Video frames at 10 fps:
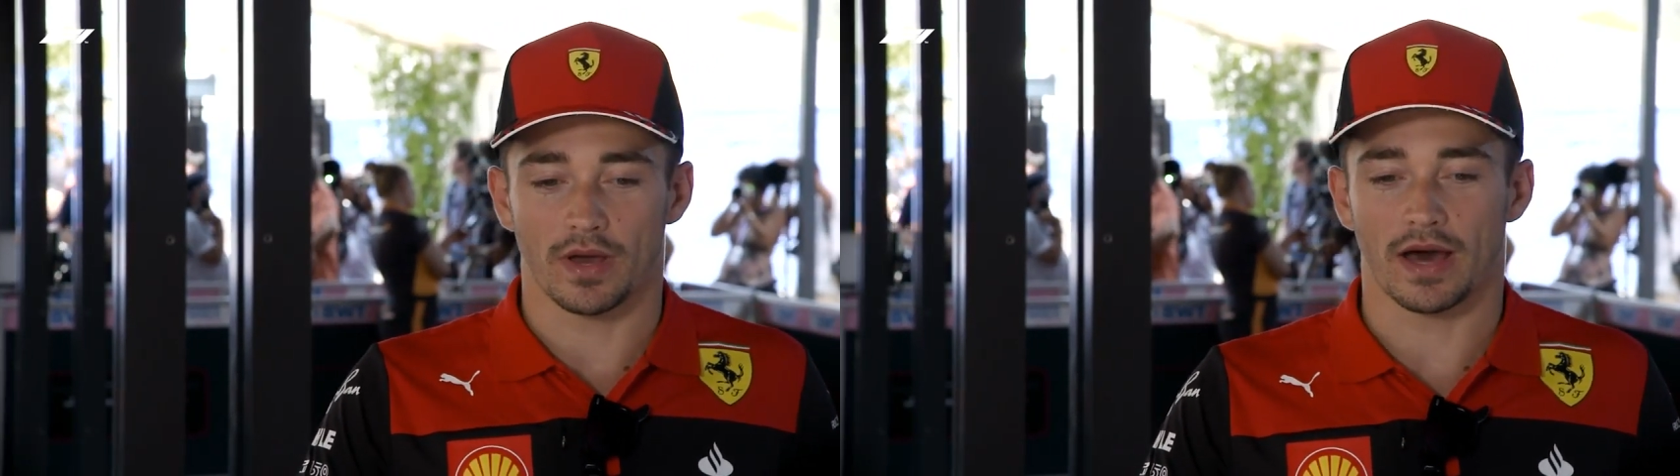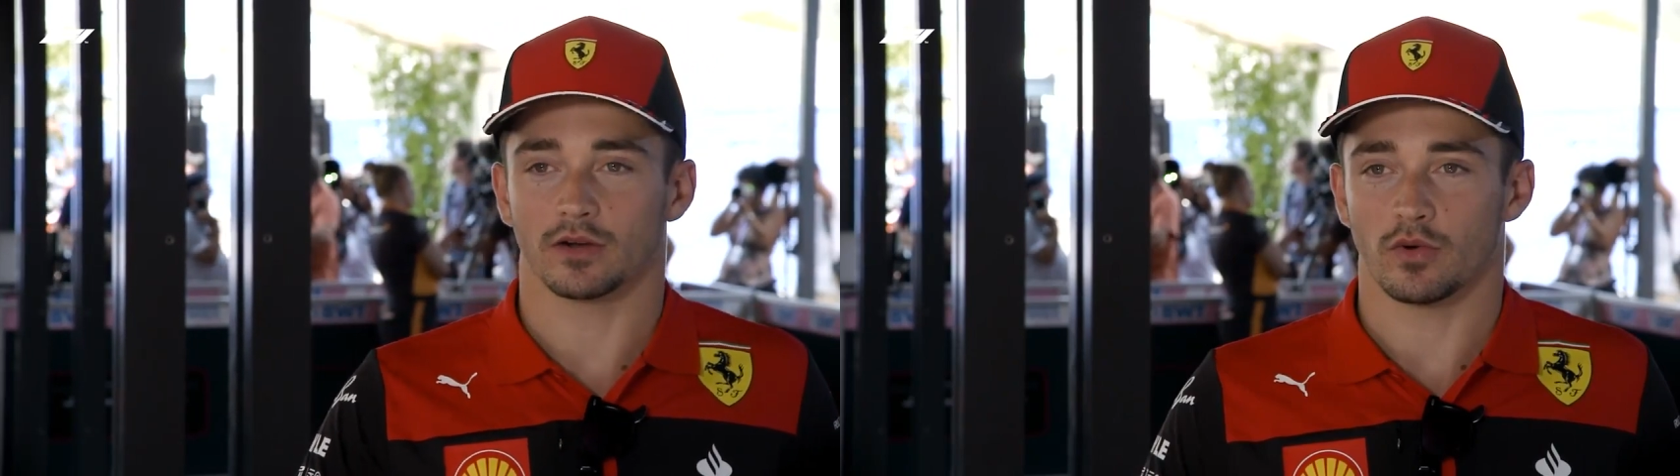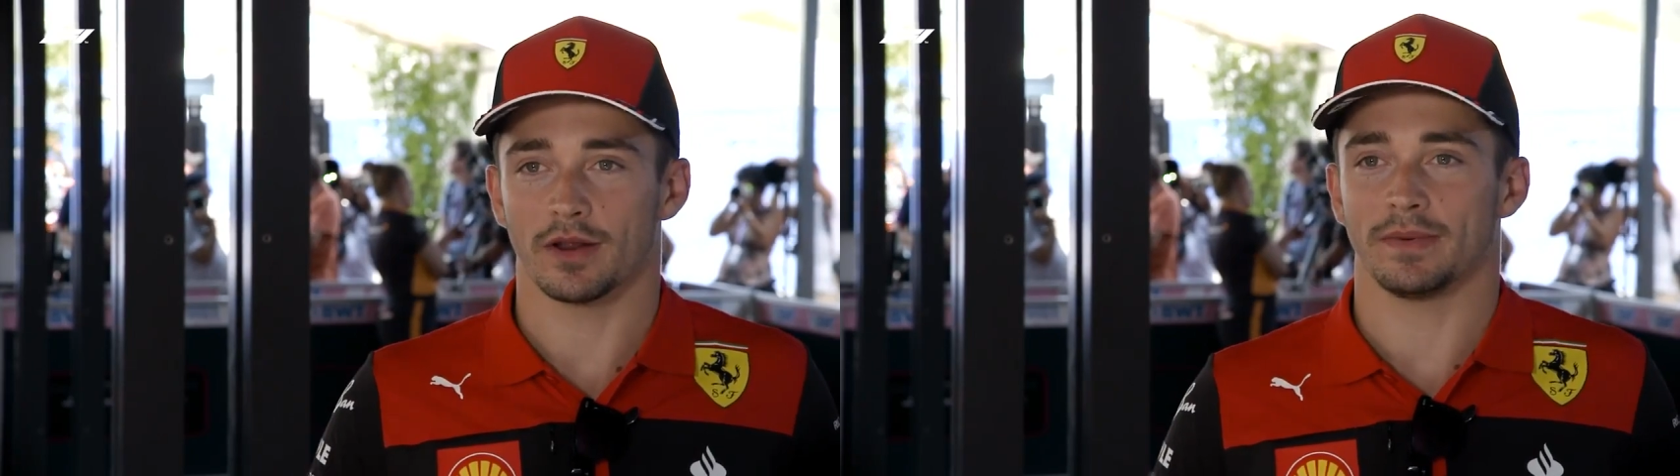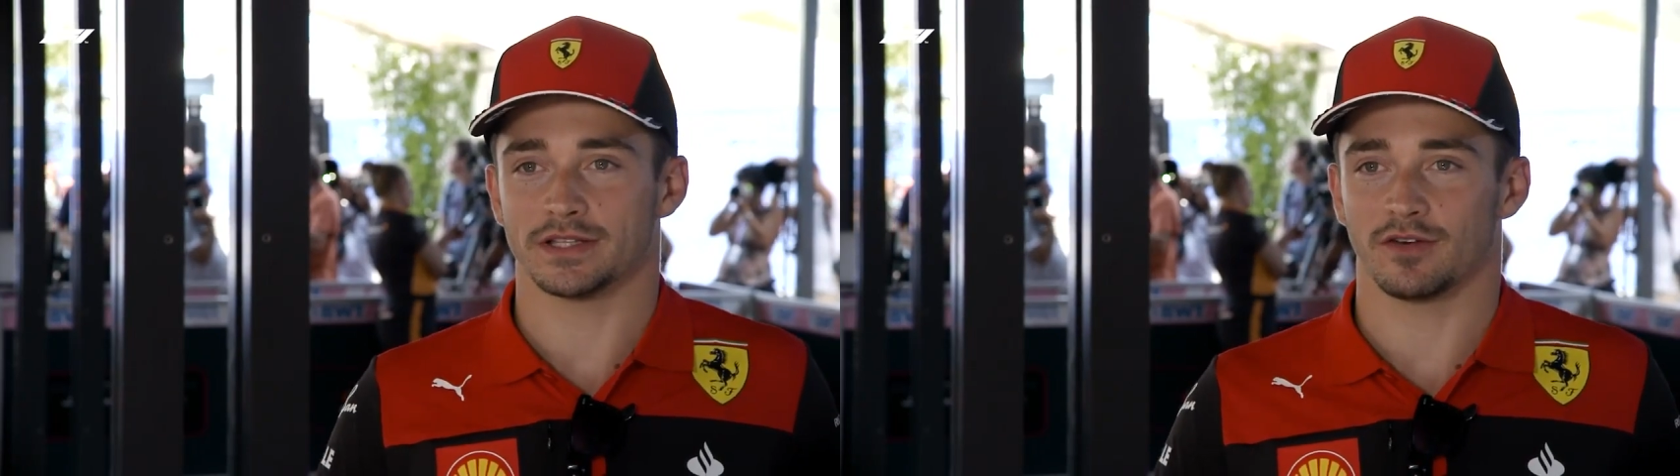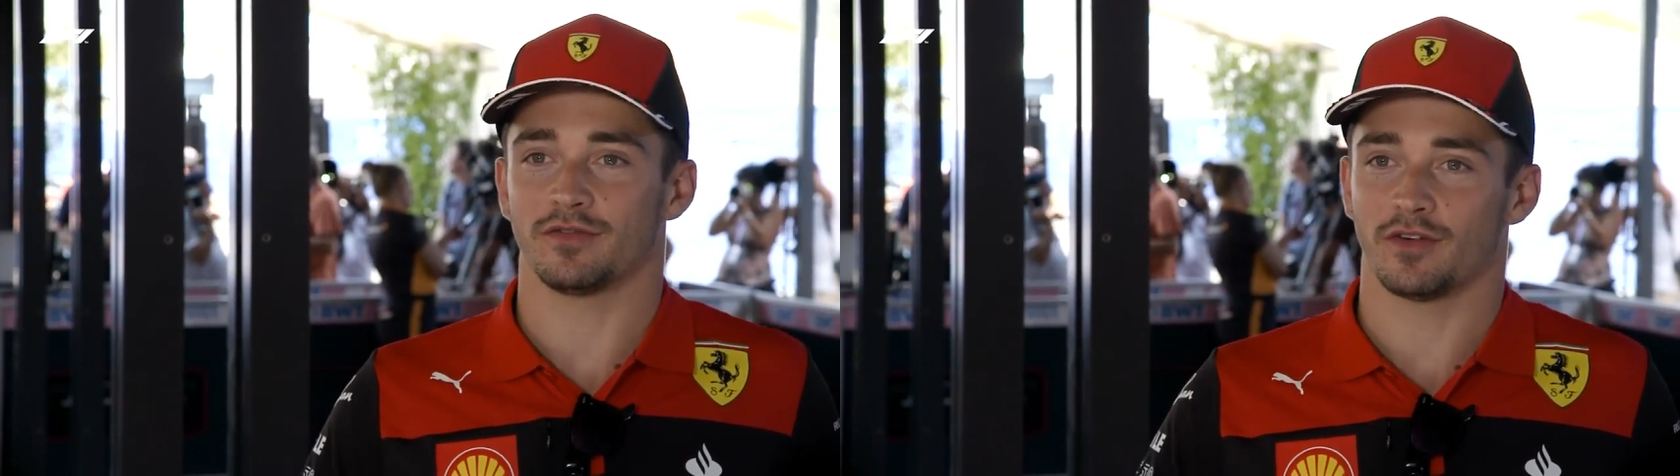had quite a
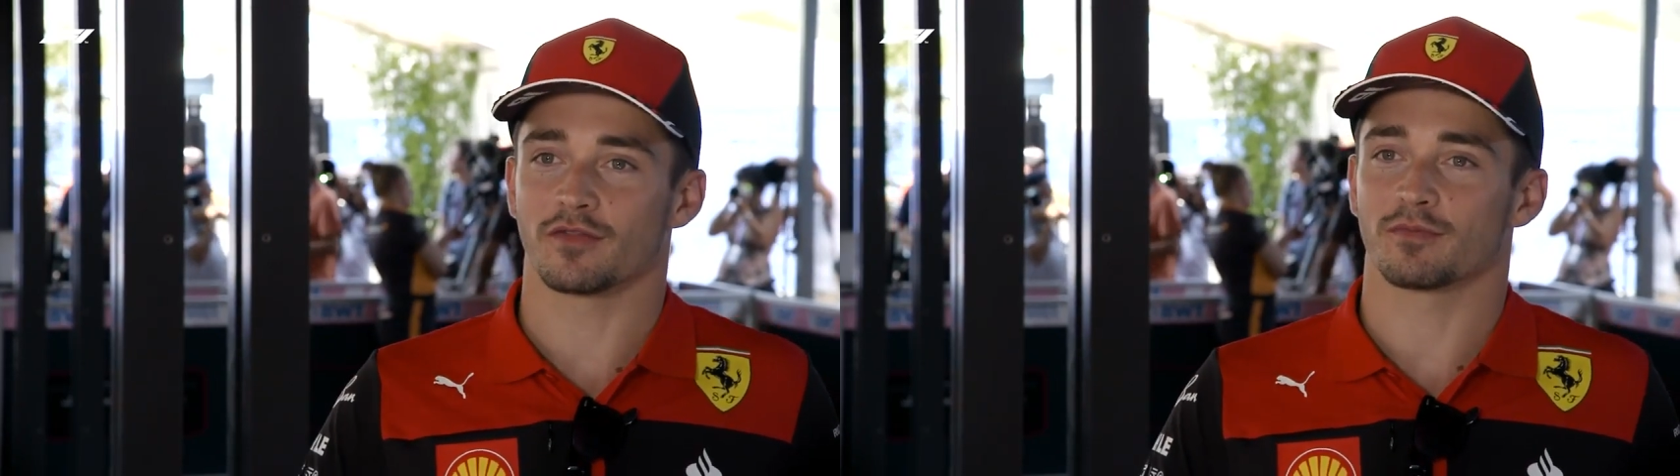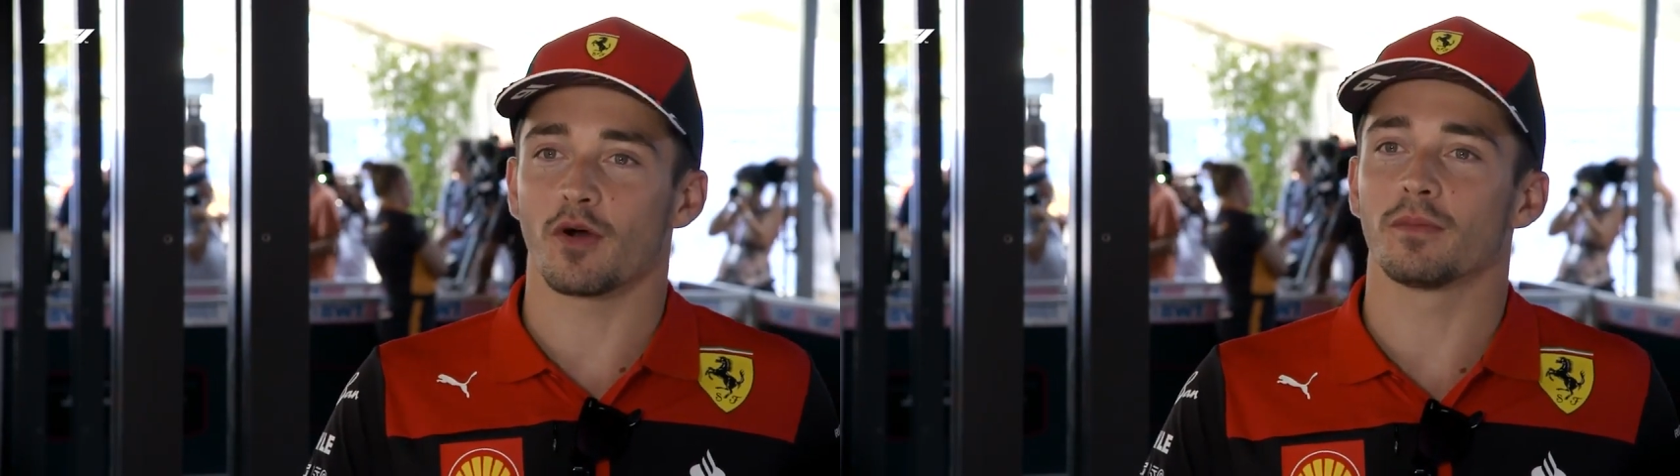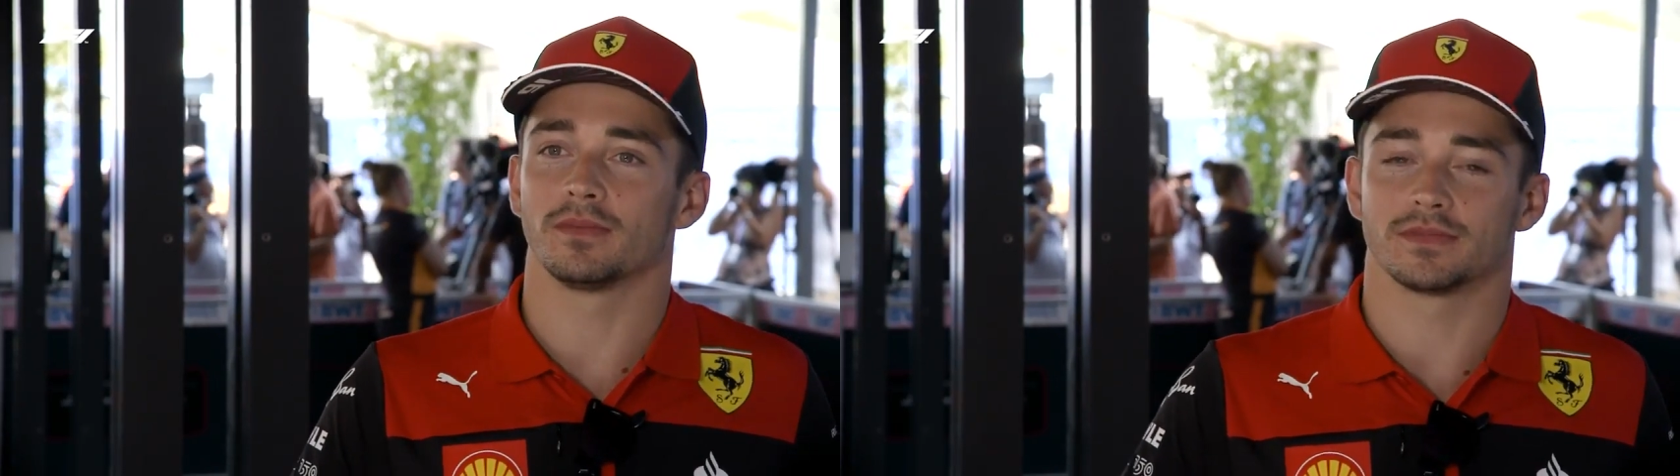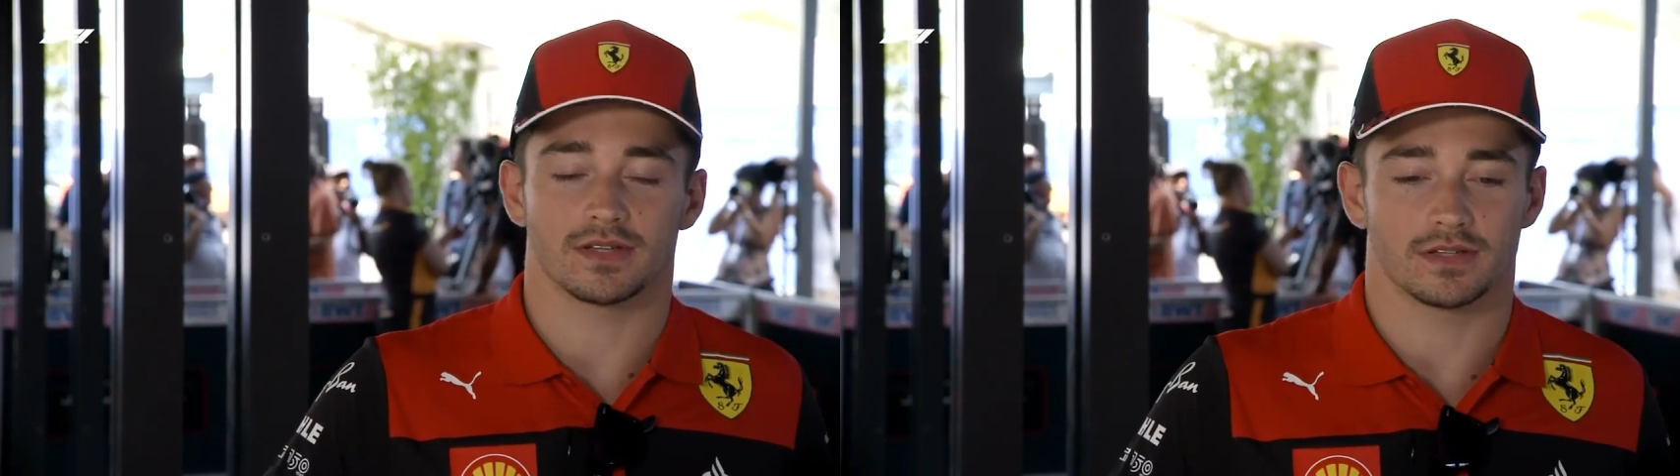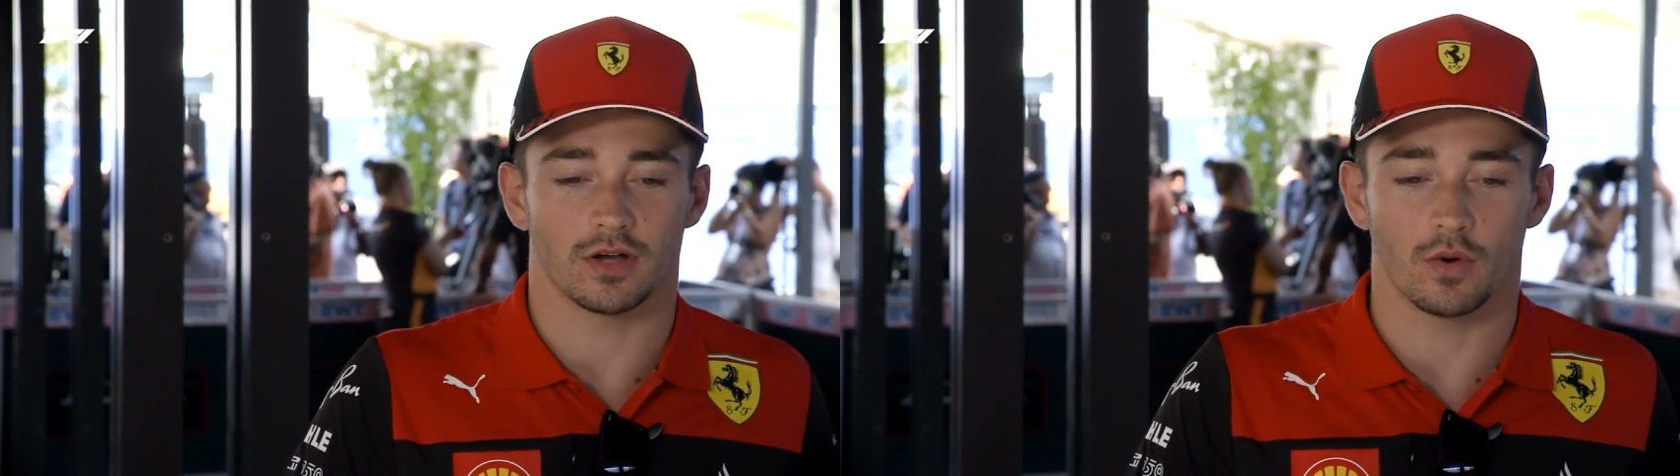bit of problems.
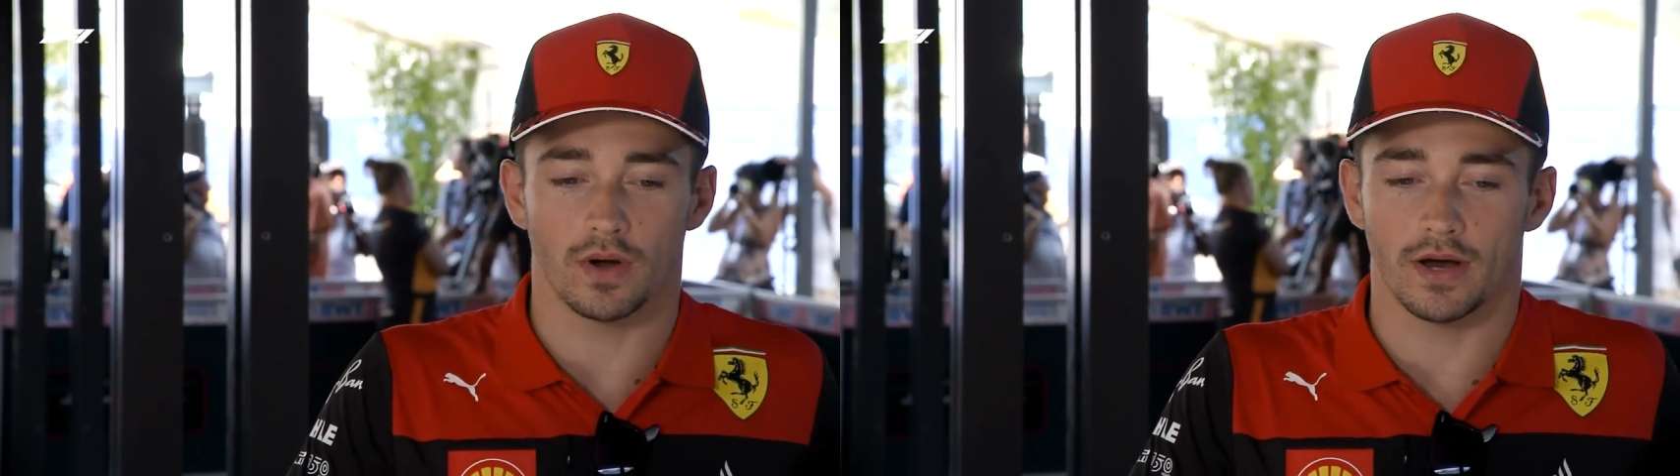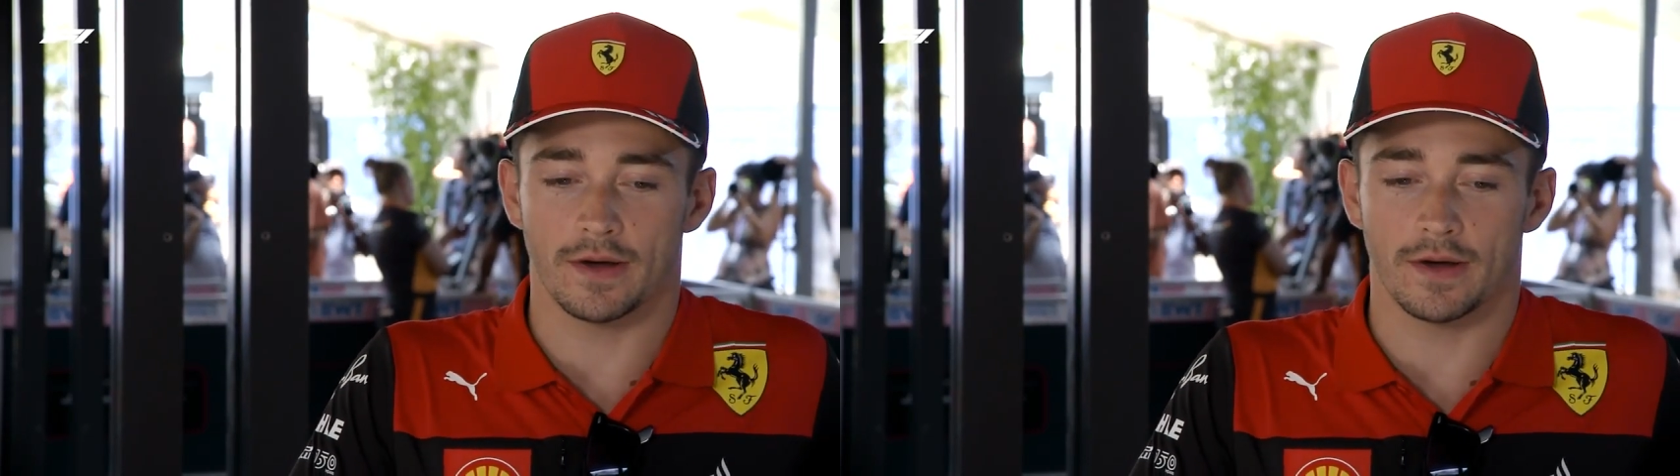So,